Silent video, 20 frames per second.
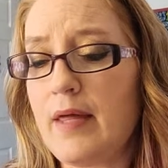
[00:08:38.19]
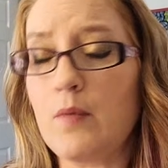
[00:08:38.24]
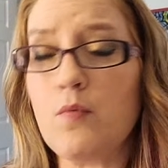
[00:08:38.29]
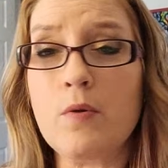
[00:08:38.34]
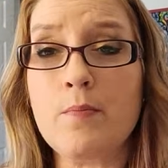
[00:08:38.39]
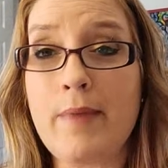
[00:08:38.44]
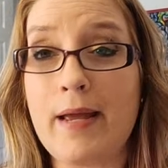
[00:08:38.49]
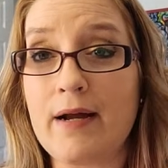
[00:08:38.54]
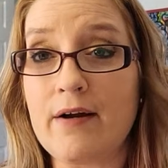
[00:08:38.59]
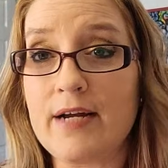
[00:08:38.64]

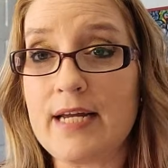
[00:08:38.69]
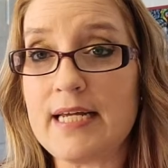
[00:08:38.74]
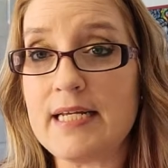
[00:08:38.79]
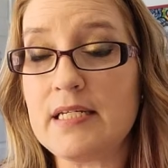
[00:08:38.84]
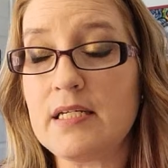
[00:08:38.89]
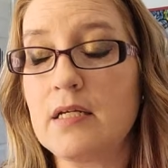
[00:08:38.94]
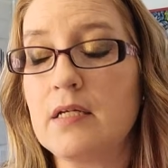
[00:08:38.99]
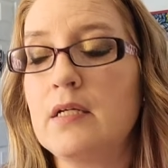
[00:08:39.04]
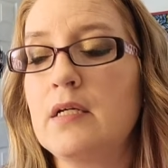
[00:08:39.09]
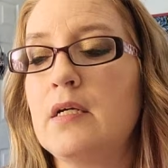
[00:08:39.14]
They were
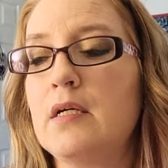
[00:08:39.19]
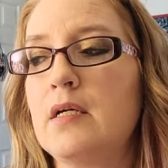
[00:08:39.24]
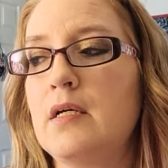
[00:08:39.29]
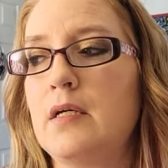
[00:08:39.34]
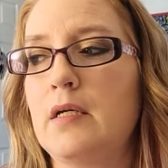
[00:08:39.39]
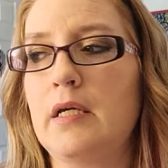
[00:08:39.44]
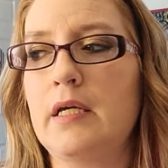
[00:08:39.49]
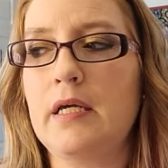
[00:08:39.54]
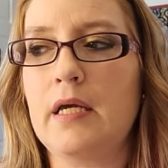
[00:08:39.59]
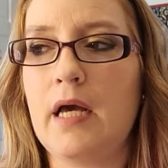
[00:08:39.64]
married.
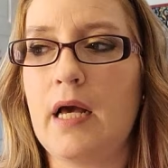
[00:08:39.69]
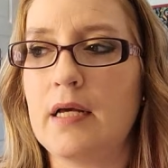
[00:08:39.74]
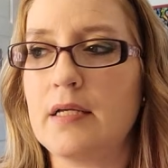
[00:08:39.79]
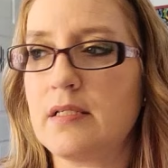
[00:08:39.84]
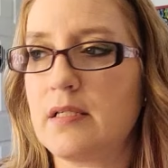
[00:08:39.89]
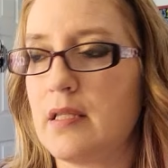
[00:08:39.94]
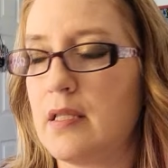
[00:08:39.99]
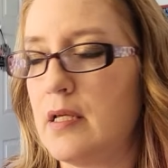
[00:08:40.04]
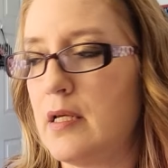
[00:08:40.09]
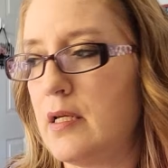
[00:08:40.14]
He
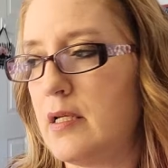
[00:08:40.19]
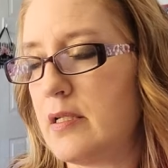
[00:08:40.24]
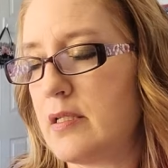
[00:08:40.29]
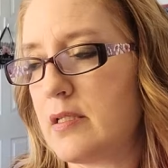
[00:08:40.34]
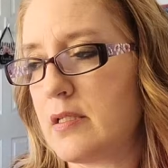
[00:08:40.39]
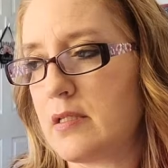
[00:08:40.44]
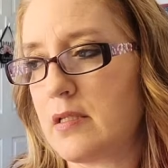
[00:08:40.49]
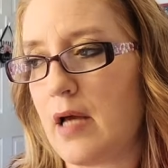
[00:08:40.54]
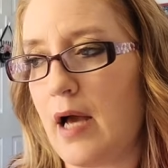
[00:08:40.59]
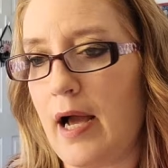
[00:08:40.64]
has
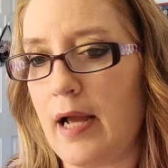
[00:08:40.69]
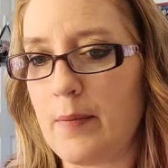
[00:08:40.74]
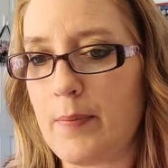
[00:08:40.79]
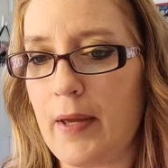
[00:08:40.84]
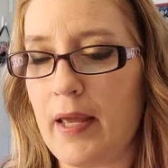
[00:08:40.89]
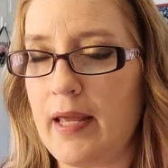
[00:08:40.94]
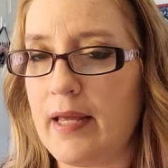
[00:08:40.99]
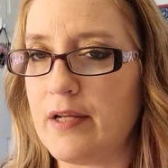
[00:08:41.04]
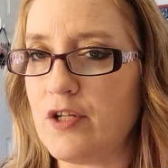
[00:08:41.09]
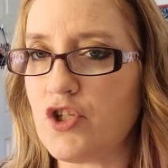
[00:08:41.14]
this
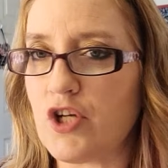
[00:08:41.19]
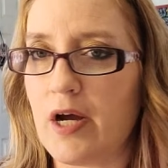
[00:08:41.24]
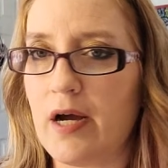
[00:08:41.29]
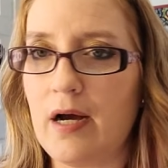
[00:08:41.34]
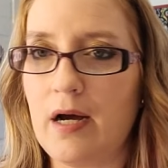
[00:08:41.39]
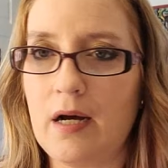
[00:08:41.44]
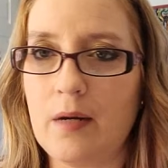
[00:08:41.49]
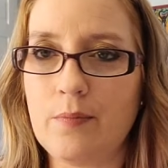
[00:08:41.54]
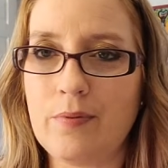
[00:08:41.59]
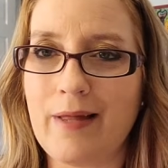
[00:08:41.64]
high paying
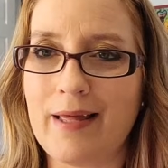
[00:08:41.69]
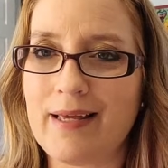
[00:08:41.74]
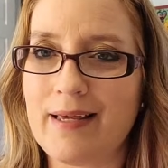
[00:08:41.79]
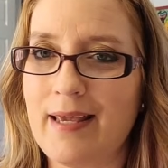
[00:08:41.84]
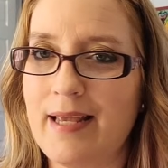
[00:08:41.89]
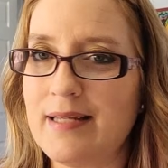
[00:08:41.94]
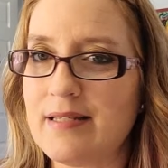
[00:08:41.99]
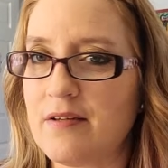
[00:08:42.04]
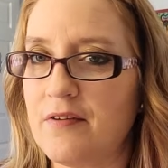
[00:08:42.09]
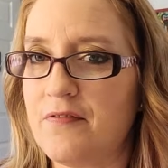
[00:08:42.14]
job,
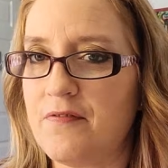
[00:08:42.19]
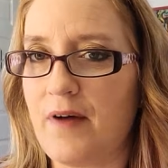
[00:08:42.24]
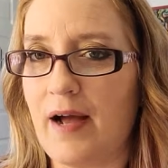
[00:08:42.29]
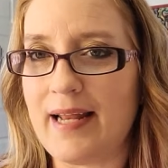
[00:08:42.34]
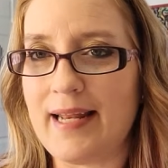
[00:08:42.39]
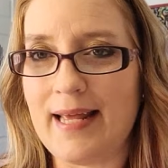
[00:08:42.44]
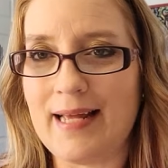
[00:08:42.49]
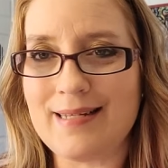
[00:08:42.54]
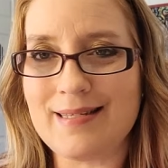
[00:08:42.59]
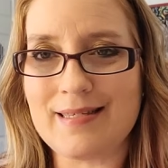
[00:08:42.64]
like he's a
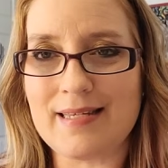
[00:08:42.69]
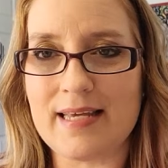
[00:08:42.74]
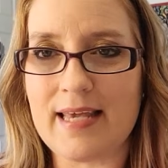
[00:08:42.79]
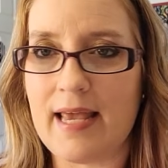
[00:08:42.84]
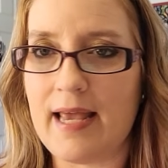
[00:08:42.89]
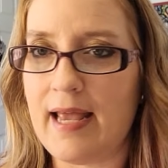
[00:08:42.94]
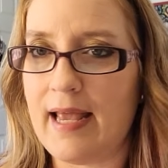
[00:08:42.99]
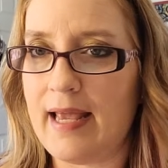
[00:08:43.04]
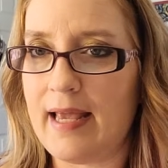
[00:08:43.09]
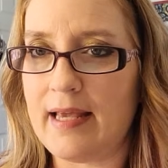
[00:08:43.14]

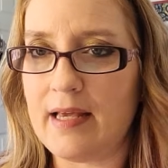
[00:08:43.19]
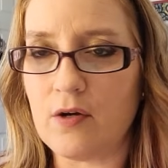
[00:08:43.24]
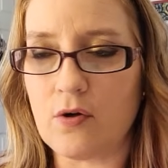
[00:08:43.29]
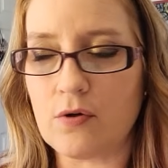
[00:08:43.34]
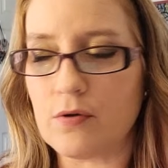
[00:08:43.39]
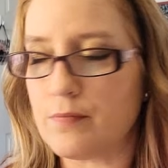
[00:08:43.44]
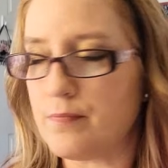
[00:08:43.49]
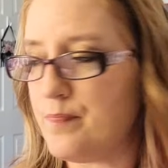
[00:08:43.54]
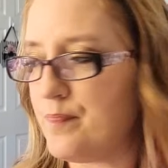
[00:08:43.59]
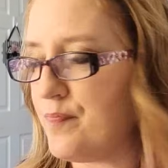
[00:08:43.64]

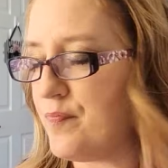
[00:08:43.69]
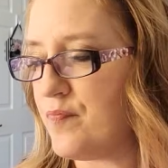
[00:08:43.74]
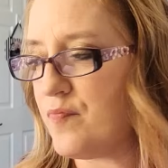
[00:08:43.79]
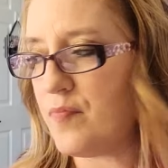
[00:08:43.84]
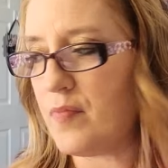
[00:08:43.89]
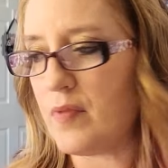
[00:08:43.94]
financier or